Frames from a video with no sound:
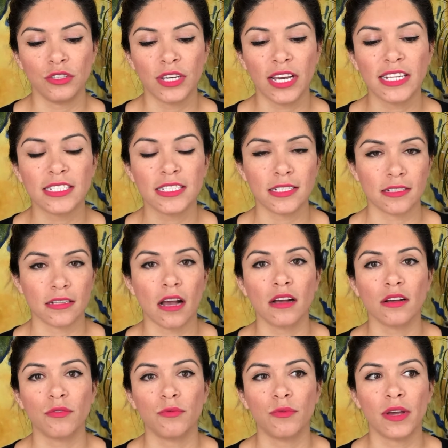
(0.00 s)

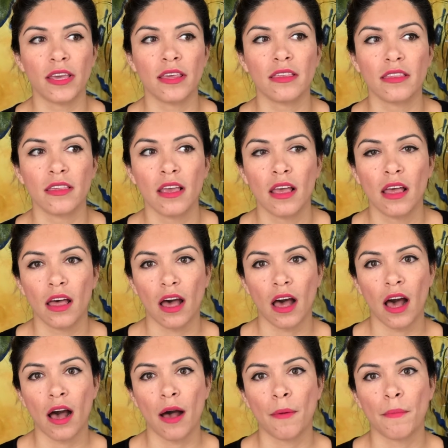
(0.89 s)
stuck with
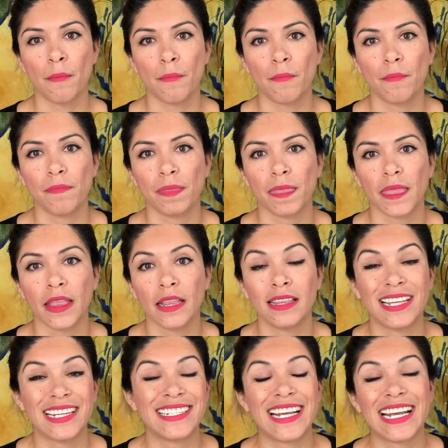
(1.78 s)

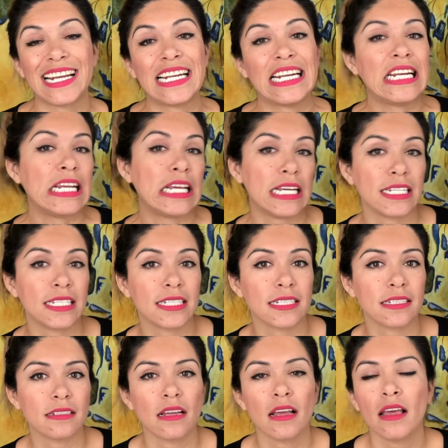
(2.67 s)
the
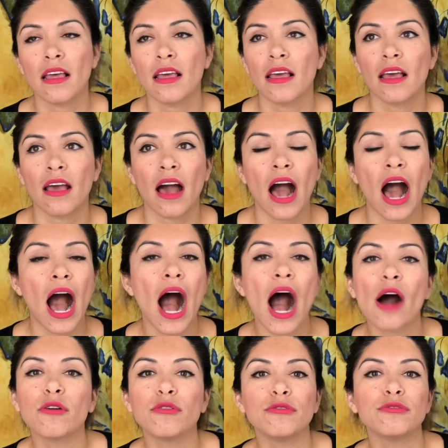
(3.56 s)
techniques,
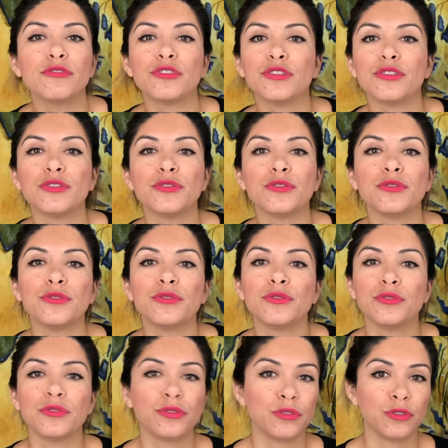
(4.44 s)
how
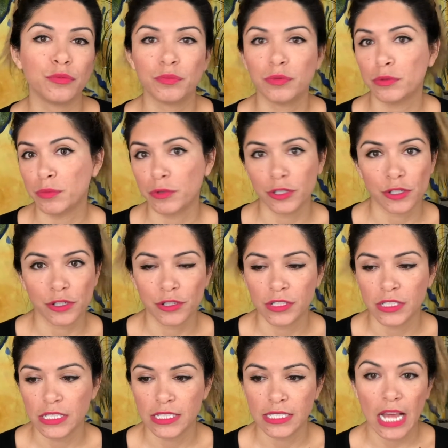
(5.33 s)
to do
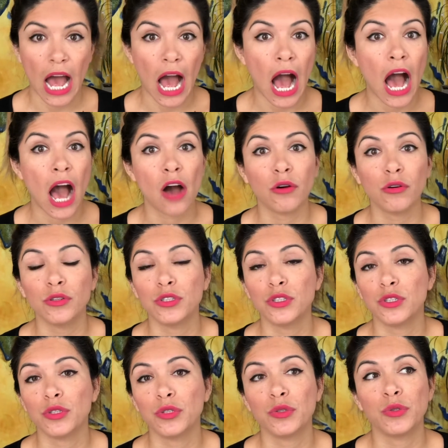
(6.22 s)
proportions, how
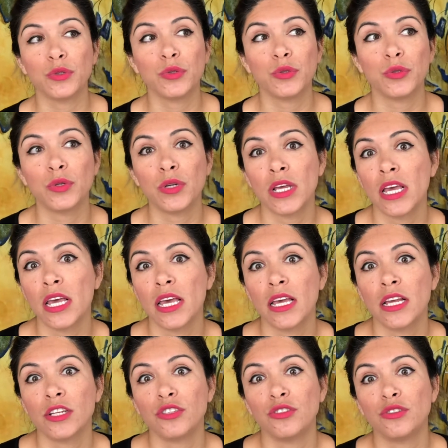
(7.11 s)
to
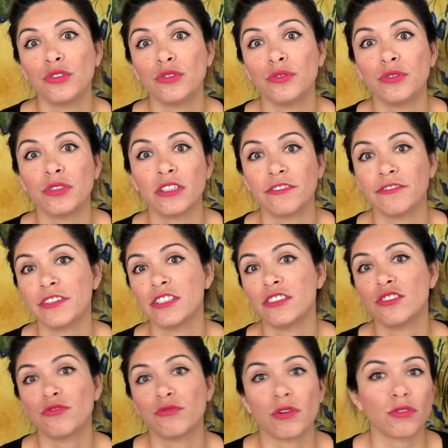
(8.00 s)
do different
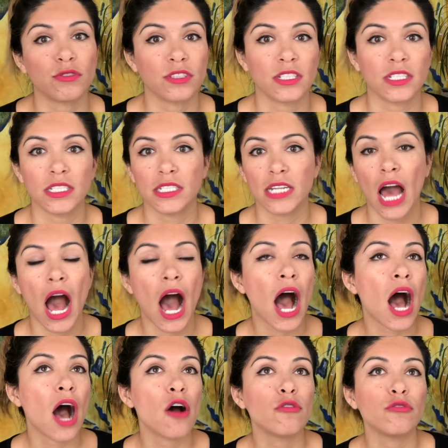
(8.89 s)
strokes,
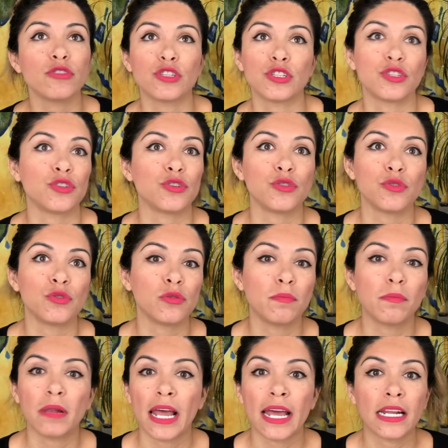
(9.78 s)
how to
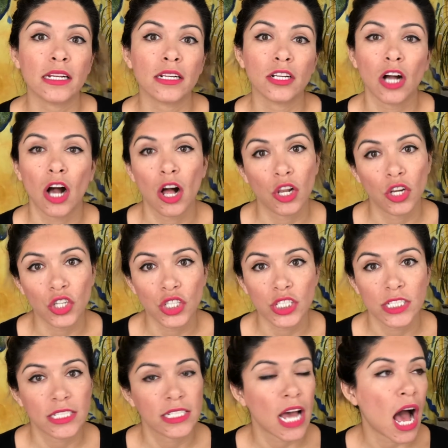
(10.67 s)
blend
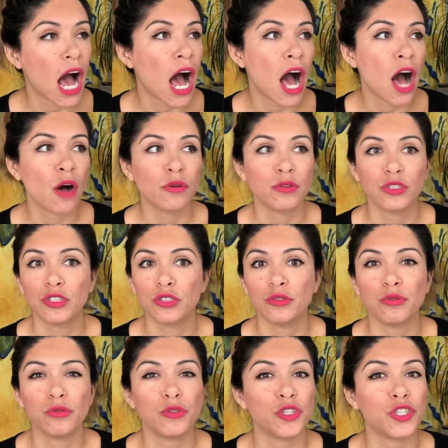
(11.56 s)
colors, how
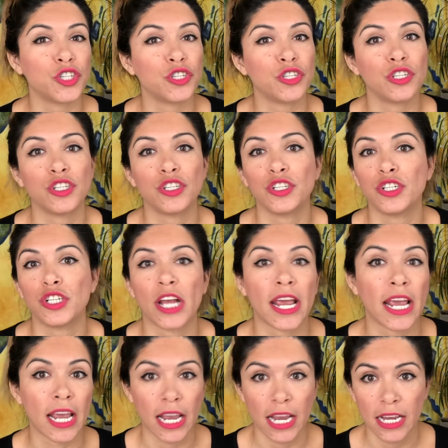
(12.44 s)
to
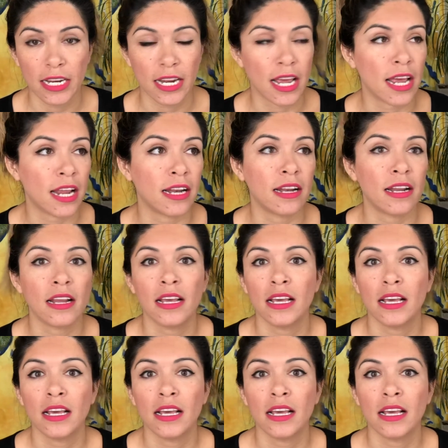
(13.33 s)
shade, and